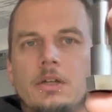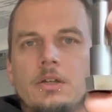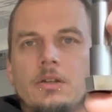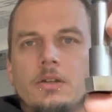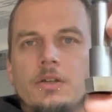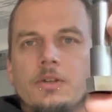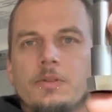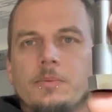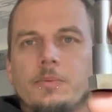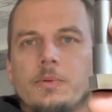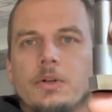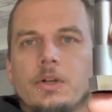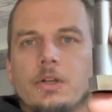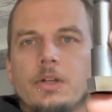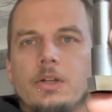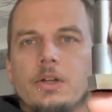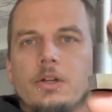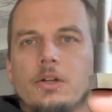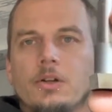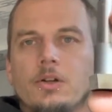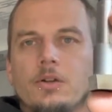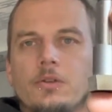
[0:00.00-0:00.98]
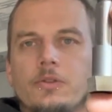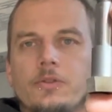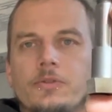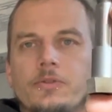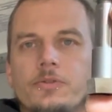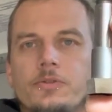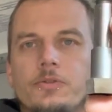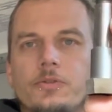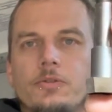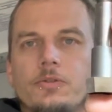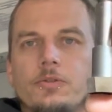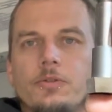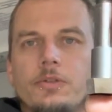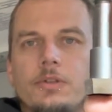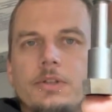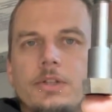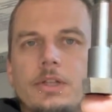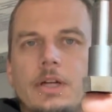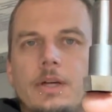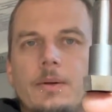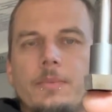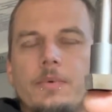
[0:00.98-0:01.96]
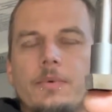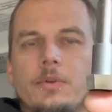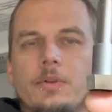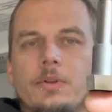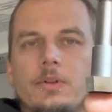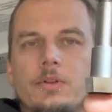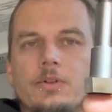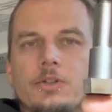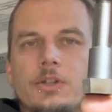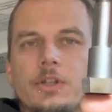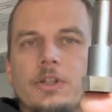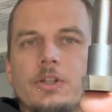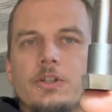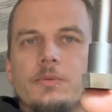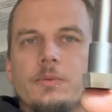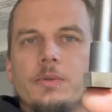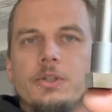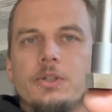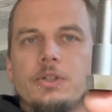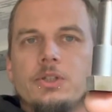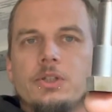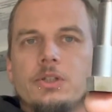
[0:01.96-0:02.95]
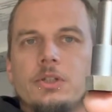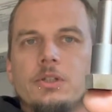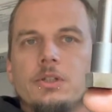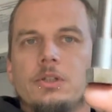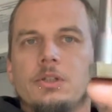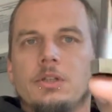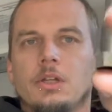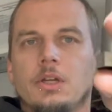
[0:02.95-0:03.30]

This part here goes through the top of the transmission,